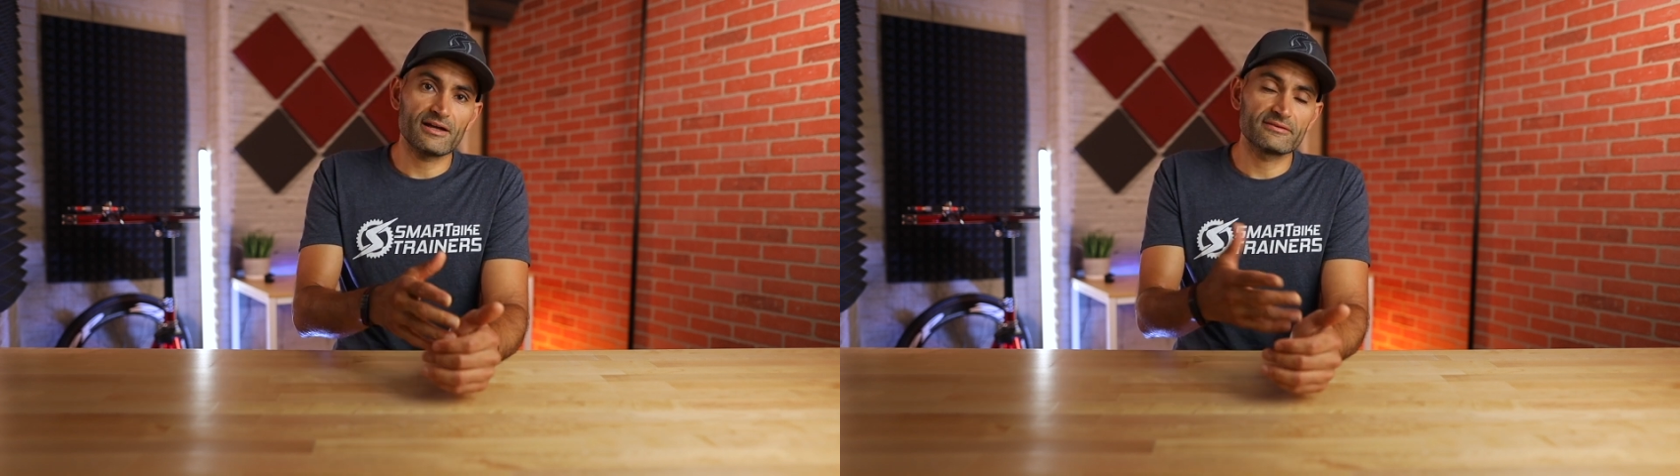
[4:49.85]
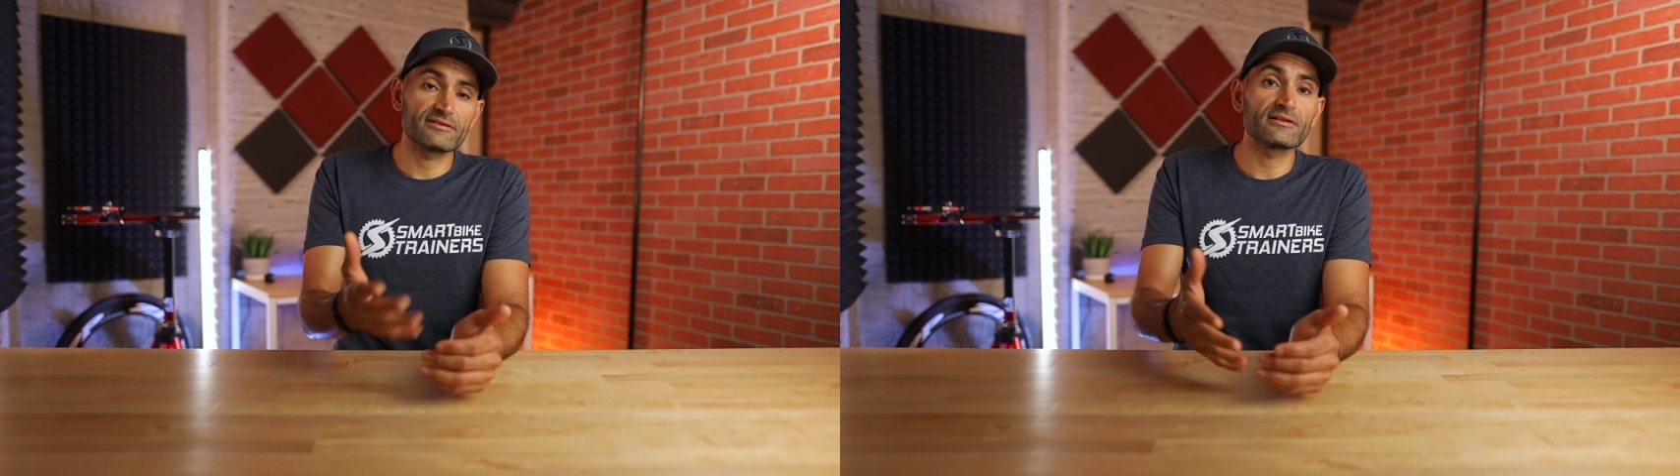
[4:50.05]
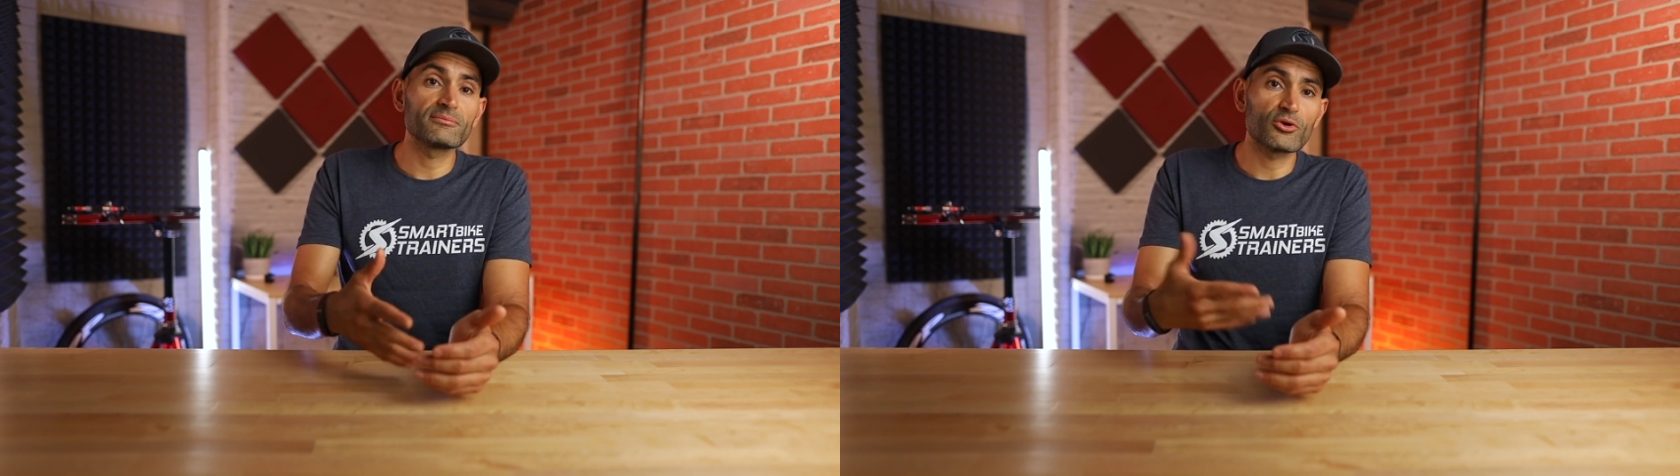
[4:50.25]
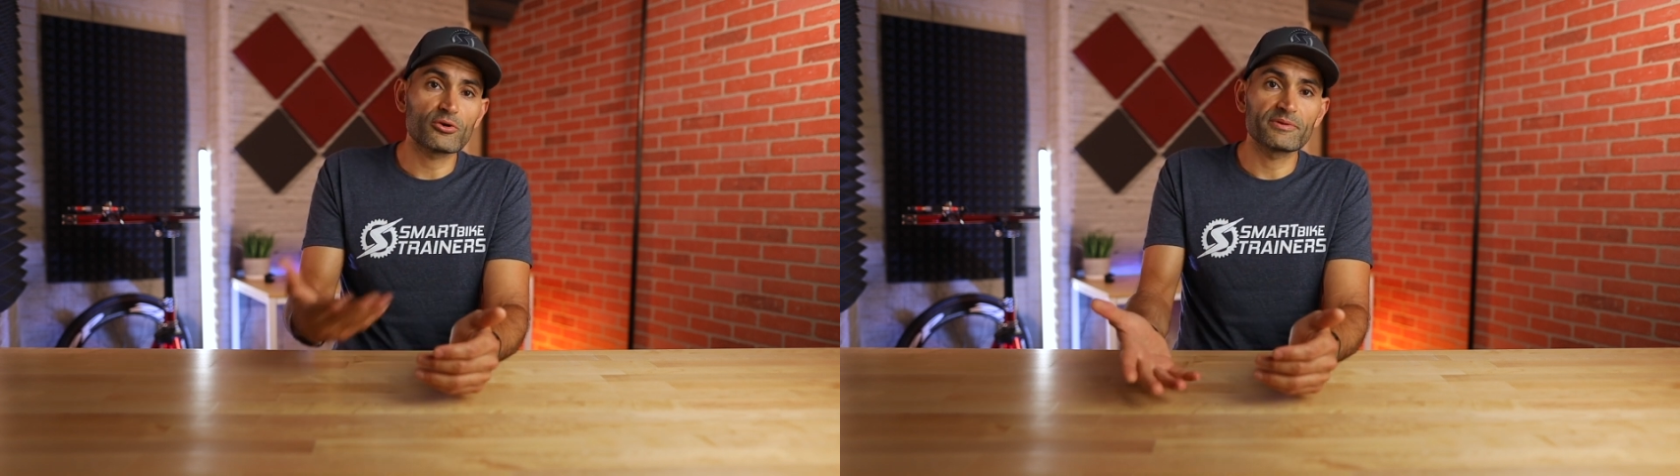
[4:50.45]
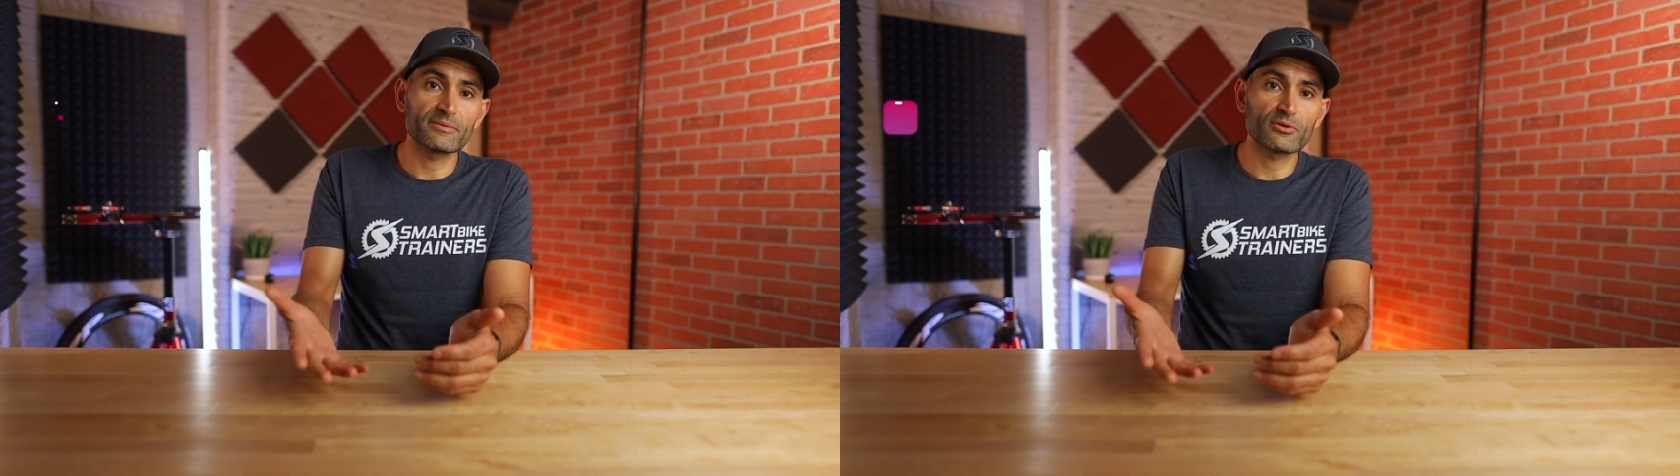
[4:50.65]
until
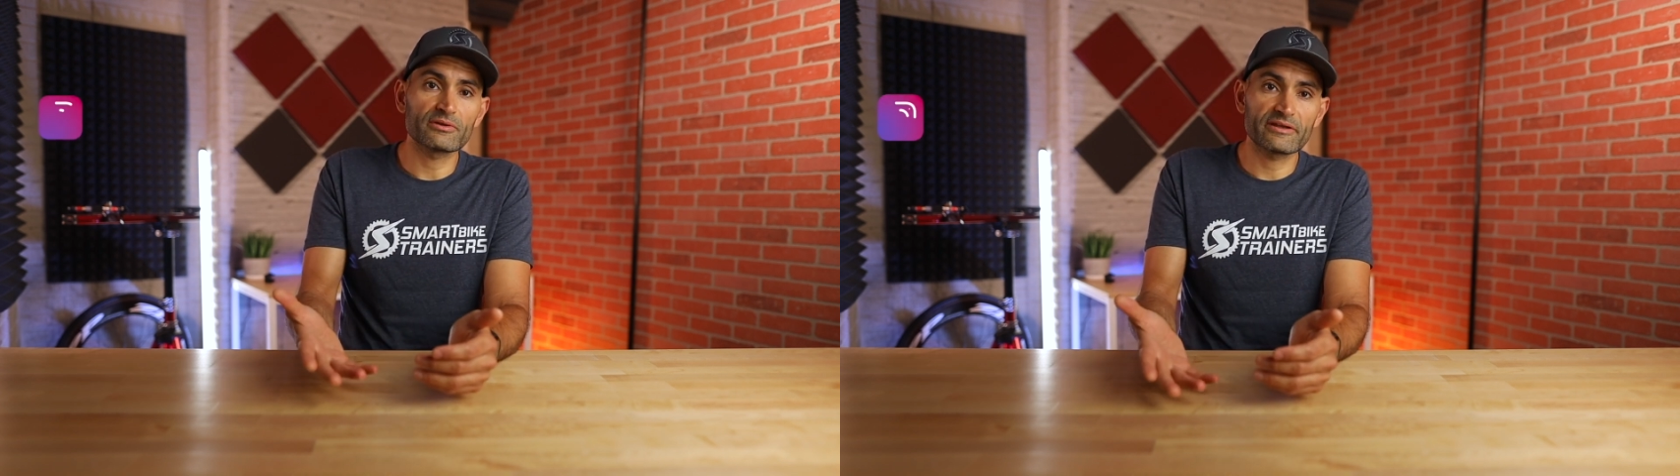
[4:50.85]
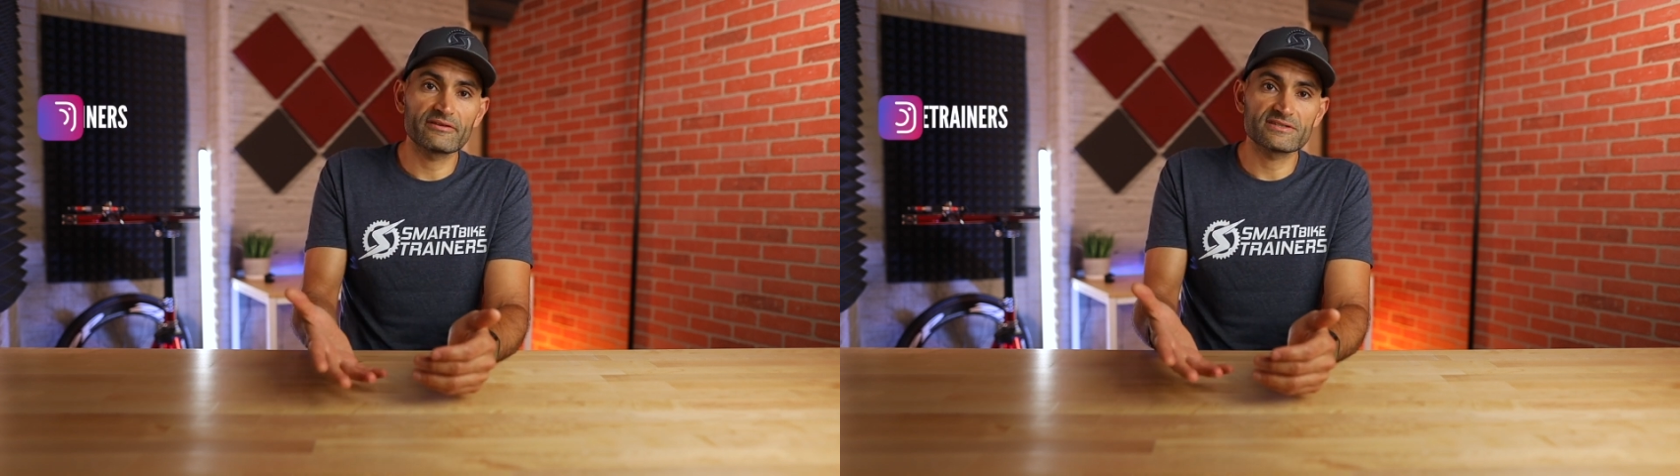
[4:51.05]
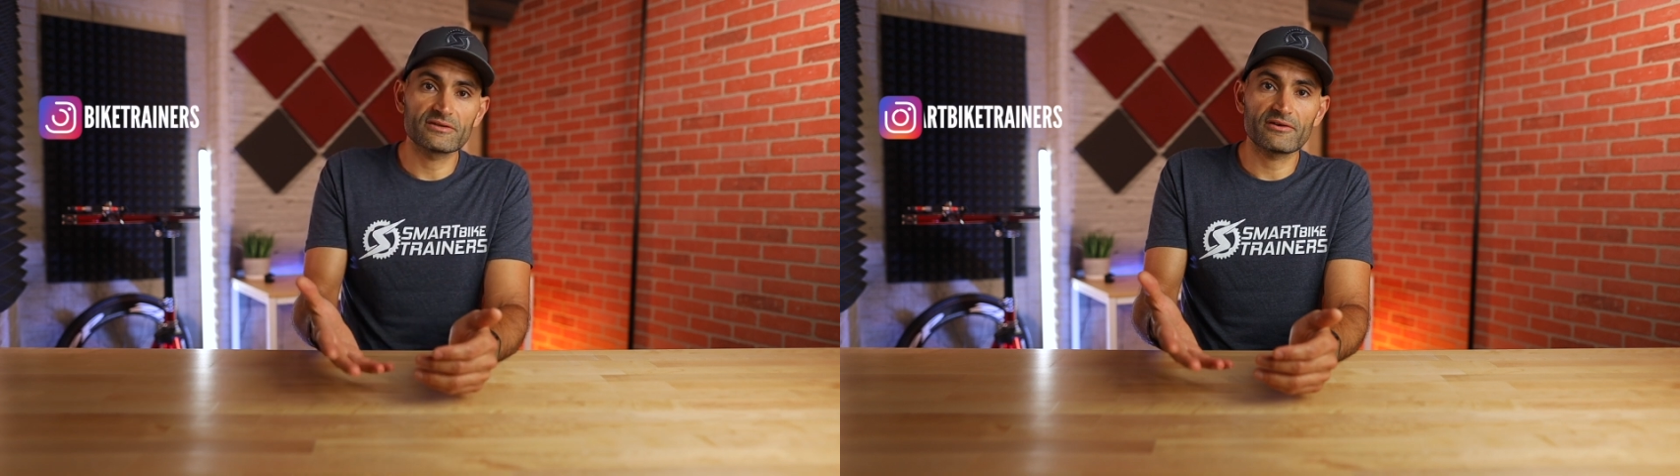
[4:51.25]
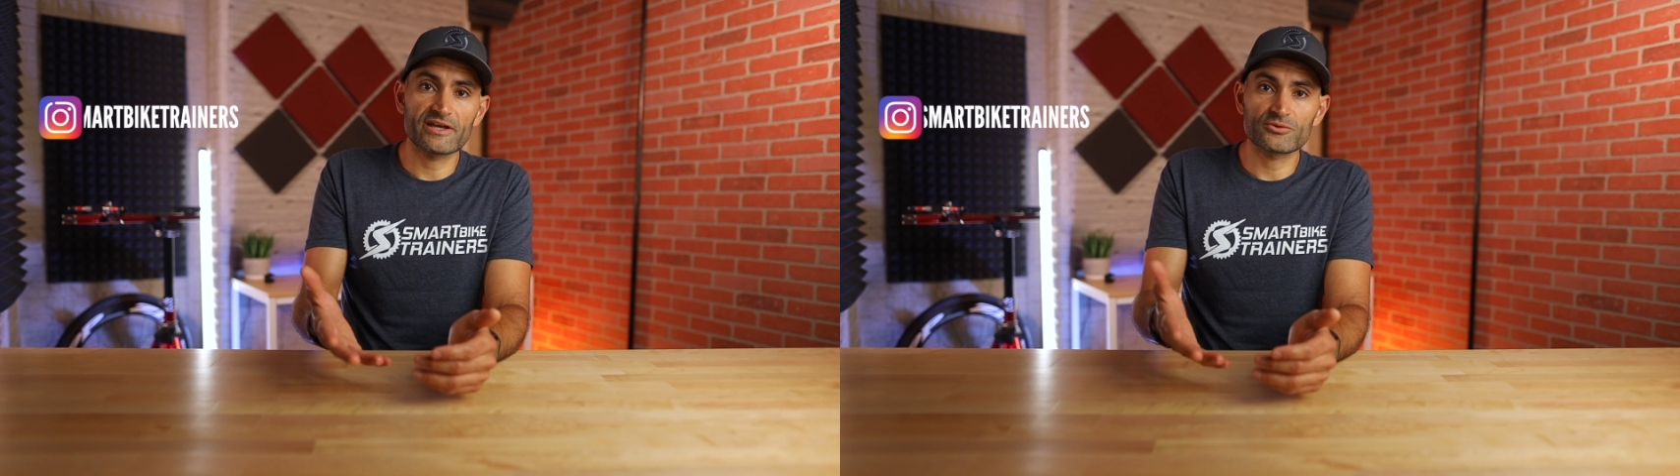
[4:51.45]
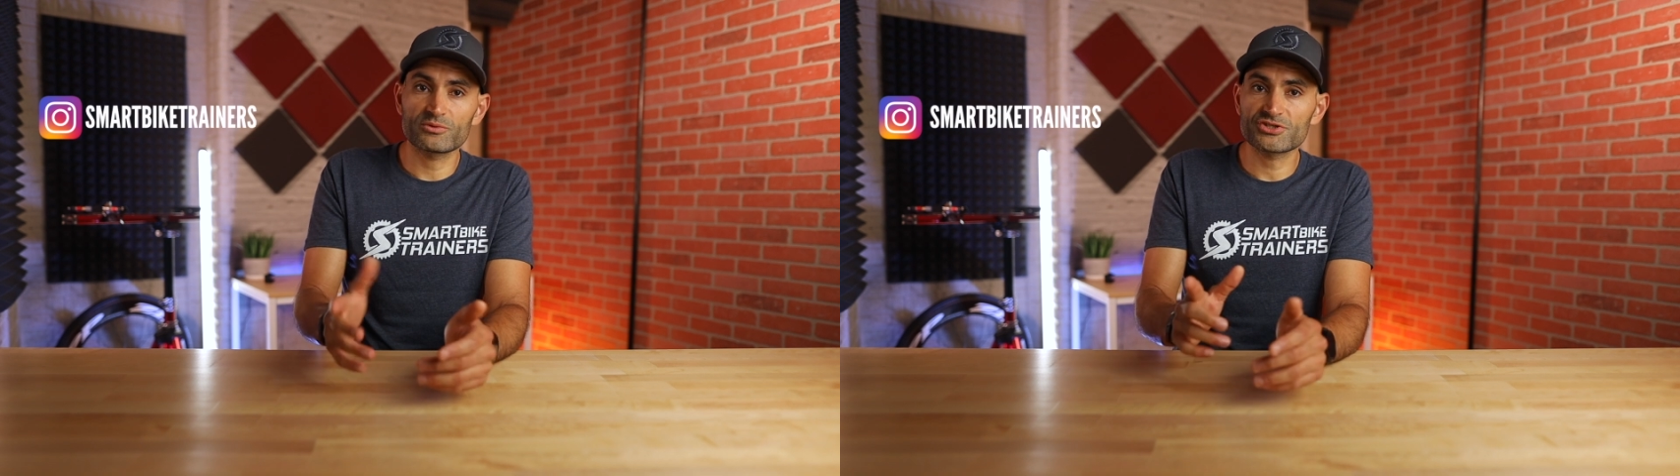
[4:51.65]
more people get this
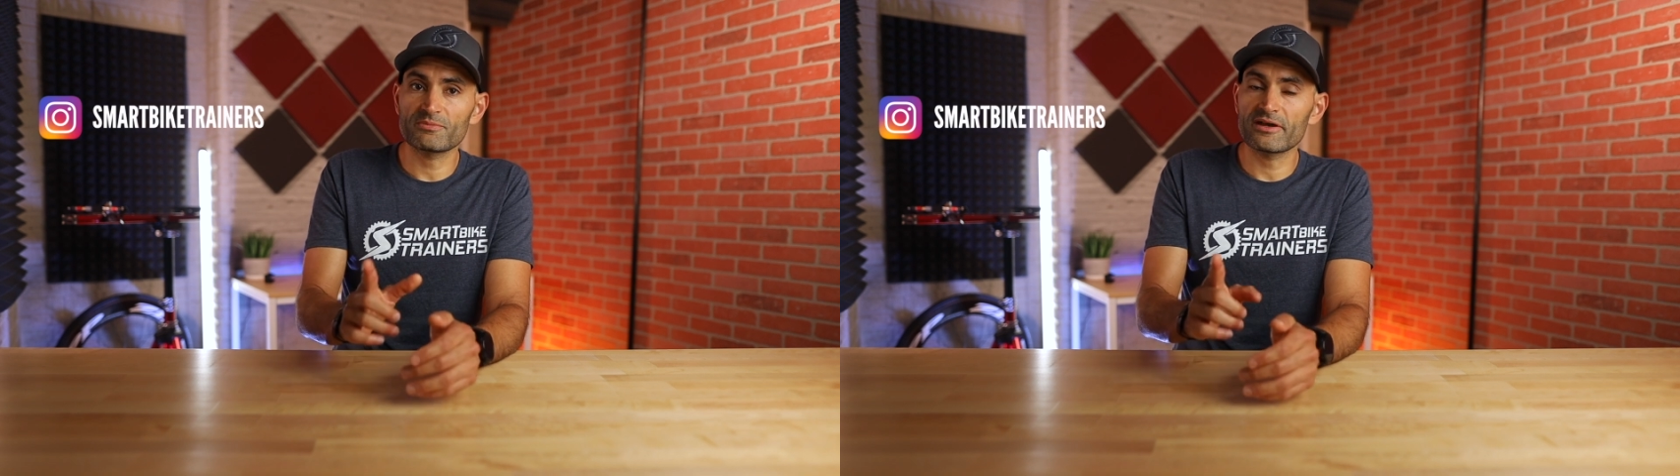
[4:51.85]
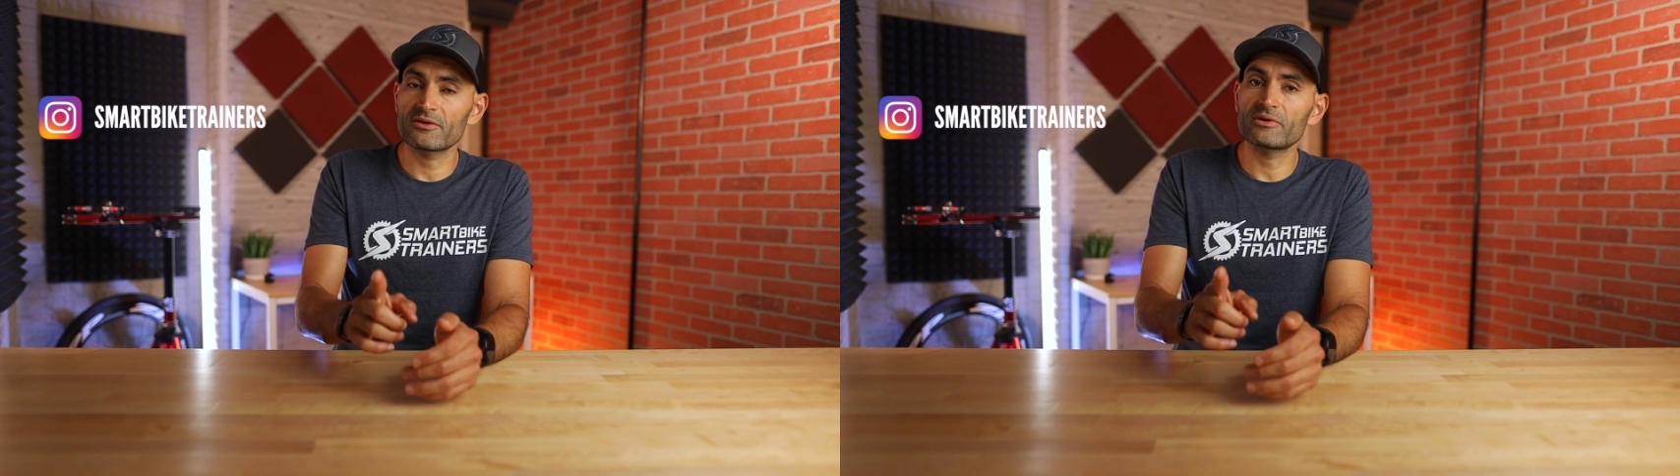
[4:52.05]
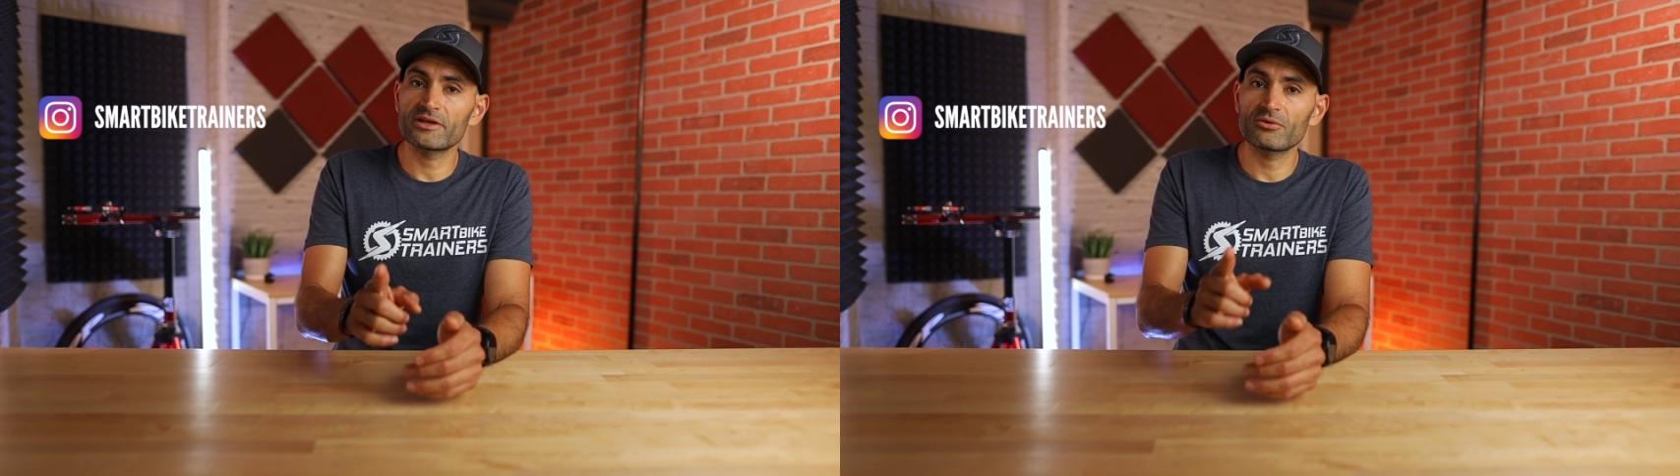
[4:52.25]
device, which, by the way,